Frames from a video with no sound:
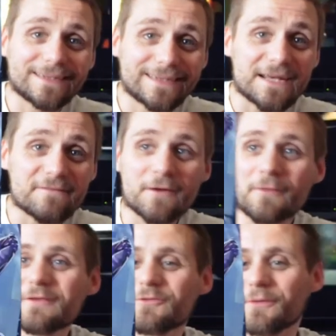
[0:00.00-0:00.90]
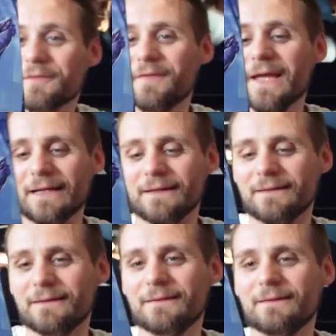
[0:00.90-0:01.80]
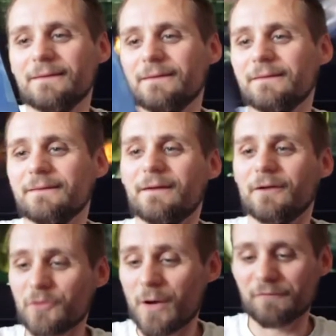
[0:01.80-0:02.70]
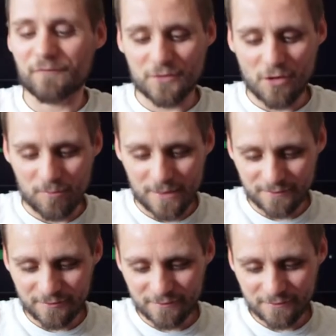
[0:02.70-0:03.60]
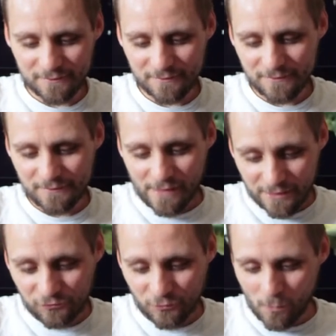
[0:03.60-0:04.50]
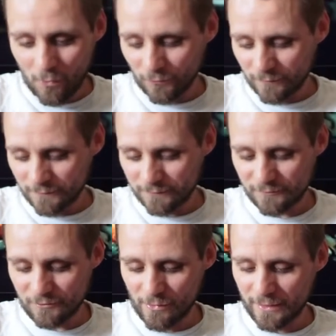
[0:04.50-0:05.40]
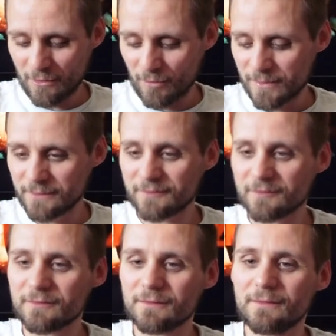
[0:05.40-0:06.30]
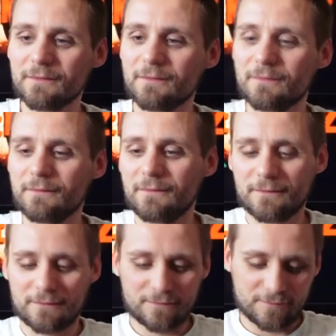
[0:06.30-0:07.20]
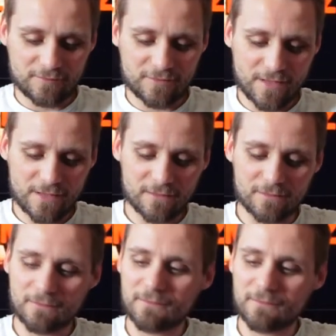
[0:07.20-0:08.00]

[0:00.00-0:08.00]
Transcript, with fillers: Didn't even know these were a thing. I do have a few comics. Issue 1, Titan Comics. Tekken.